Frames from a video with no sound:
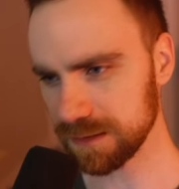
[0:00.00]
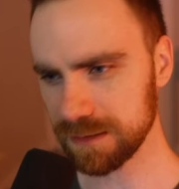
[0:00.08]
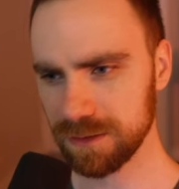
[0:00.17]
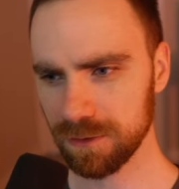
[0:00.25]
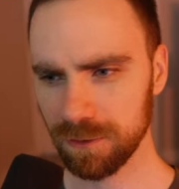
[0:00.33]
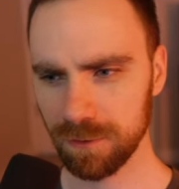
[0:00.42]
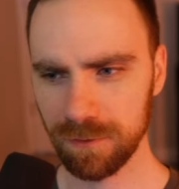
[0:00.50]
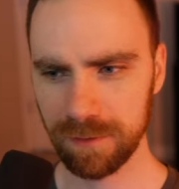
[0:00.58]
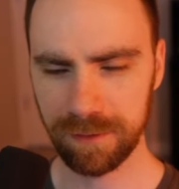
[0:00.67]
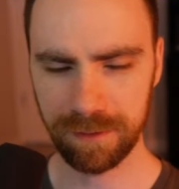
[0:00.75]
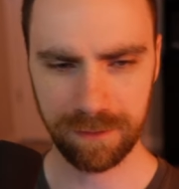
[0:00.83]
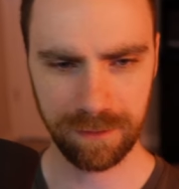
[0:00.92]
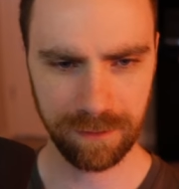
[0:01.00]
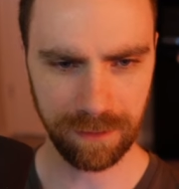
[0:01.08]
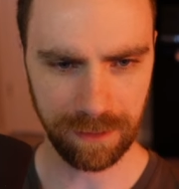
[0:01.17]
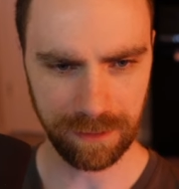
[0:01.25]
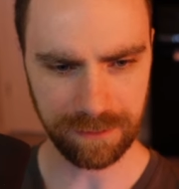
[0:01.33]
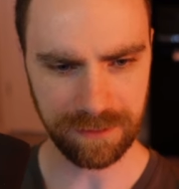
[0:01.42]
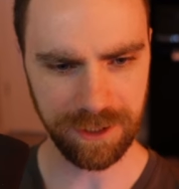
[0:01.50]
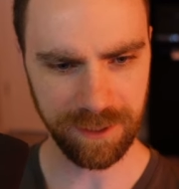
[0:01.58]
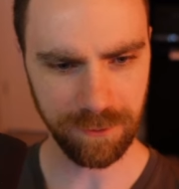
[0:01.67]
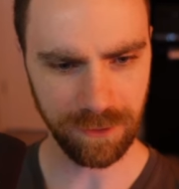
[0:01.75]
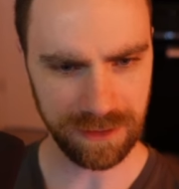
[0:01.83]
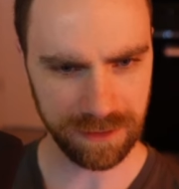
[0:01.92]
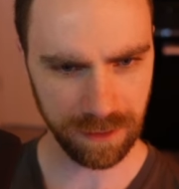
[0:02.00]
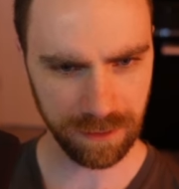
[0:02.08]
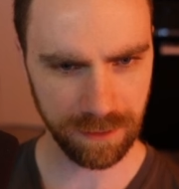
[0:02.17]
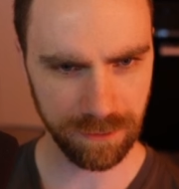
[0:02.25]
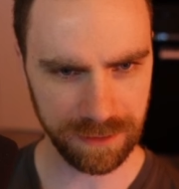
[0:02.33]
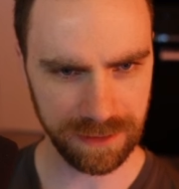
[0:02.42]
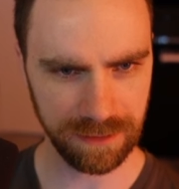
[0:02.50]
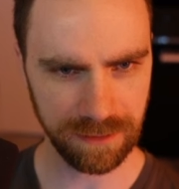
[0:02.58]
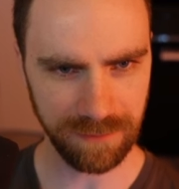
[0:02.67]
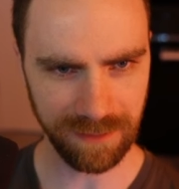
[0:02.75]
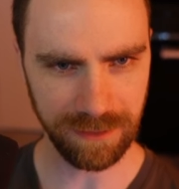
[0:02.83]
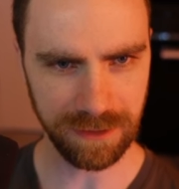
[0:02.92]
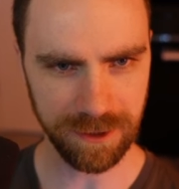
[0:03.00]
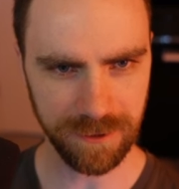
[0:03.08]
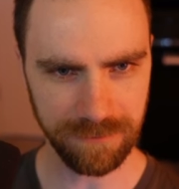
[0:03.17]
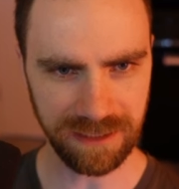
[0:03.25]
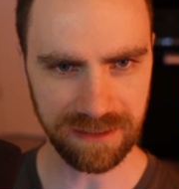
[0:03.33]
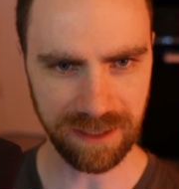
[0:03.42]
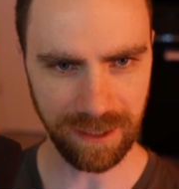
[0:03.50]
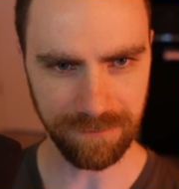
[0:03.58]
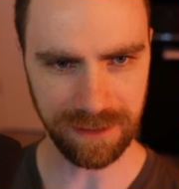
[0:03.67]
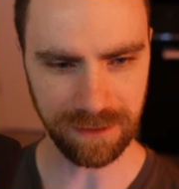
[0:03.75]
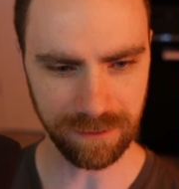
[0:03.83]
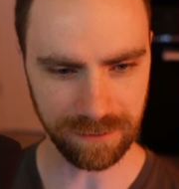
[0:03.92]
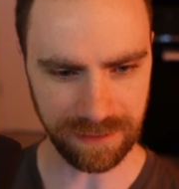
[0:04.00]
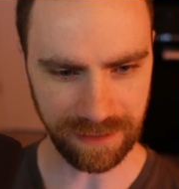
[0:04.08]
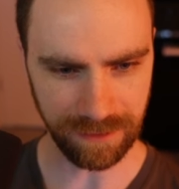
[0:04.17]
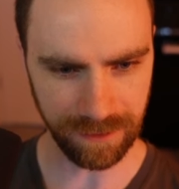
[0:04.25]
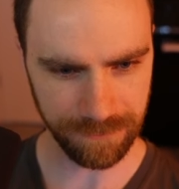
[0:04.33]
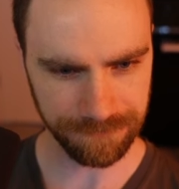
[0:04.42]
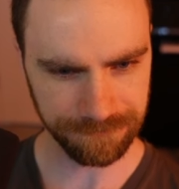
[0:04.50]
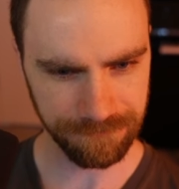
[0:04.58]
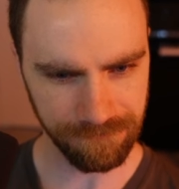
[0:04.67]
So DJ Blue, I saw that you were saying that maybe this should be typed L data.